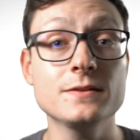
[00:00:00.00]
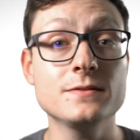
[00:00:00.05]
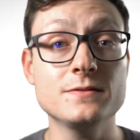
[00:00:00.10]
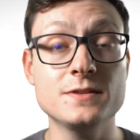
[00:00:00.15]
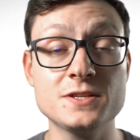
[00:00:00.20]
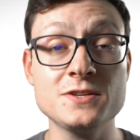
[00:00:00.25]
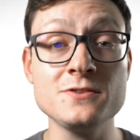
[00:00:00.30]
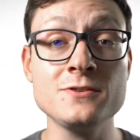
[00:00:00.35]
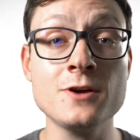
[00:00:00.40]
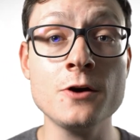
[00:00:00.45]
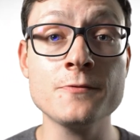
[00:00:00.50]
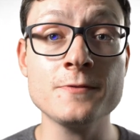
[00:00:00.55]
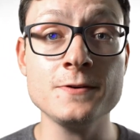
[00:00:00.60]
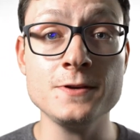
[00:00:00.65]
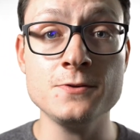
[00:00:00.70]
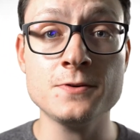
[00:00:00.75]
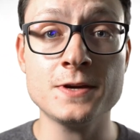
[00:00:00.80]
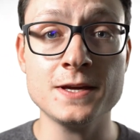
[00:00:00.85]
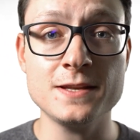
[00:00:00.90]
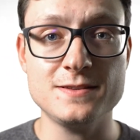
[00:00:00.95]
Did you know that
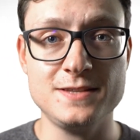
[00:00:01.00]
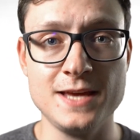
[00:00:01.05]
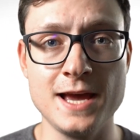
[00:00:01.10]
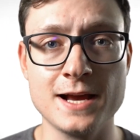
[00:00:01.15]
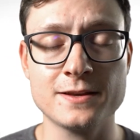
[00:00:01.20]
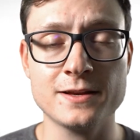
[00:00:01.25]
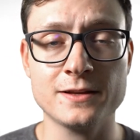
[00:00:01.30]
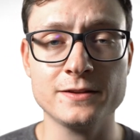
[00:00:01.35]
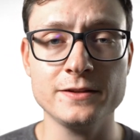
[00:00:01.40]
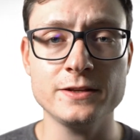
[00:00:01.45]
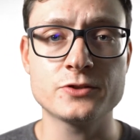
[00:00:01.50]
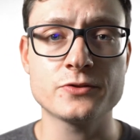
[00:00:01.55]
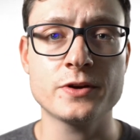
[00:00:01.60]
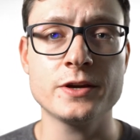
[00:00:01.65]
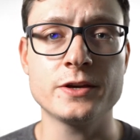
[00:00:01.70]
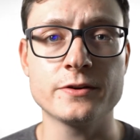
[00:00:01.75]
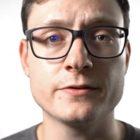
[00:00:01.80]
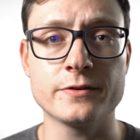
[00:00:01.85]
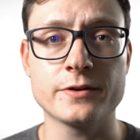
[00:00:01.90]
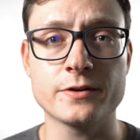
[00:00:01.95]
you can technically
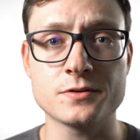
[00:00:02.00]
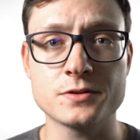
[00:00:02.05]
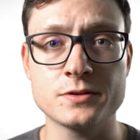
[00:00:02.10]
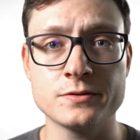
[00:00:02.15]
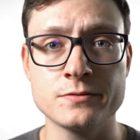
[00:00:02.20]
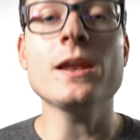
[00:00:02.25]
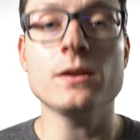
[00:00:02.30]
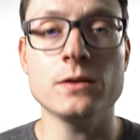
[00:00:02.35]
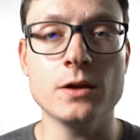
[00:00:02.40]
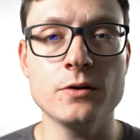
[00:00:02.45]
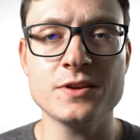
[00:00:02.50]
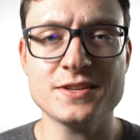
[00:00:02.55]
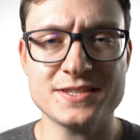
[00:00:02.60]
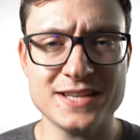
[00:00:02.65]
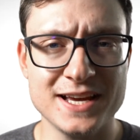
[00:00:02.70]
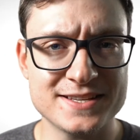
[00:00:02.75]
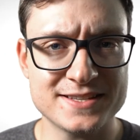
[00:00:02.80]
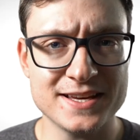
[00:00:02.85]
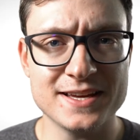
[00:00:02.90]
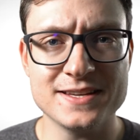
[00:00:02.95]
drink your urine?
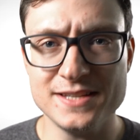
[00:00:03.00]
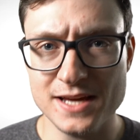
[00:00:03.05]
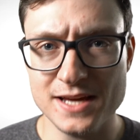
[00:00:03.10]
Notice I said